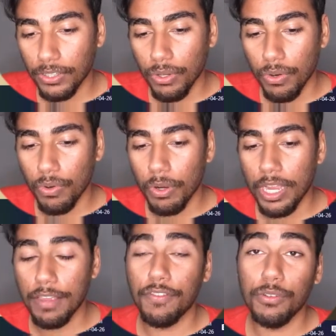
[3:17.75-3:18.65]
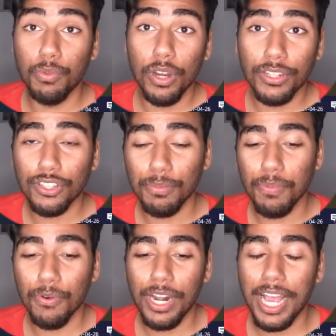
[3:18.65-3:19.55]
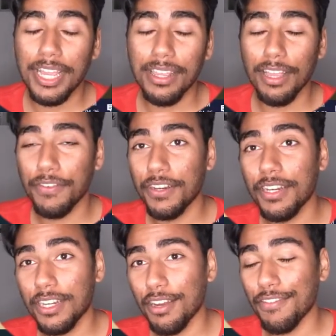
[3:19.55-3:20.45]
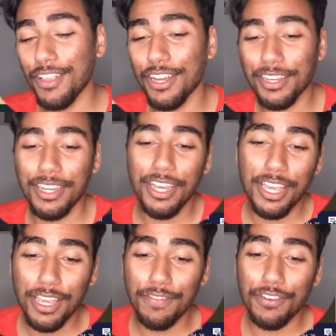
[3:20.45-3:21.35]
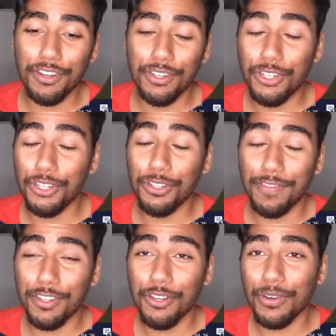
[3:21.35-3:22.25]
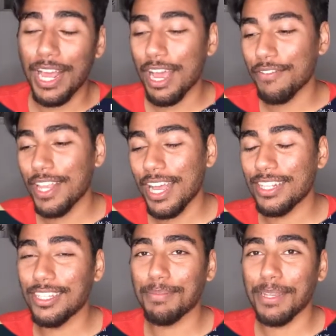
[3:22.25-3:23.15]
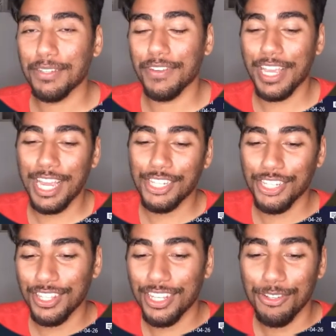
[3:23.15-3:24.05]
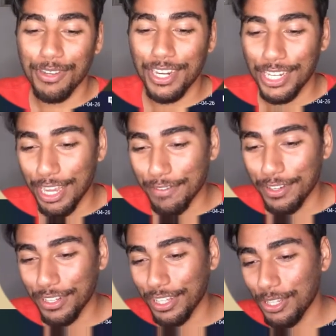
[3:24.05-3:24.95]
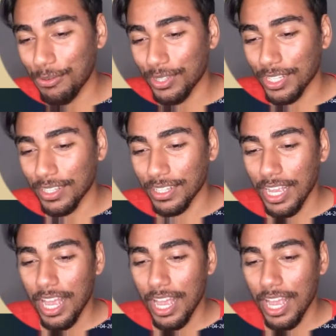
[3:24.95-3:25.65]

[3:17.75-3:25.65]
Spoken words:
So if you want to support IE11, tough luck. If you don't have that specification, then you can definitely use this.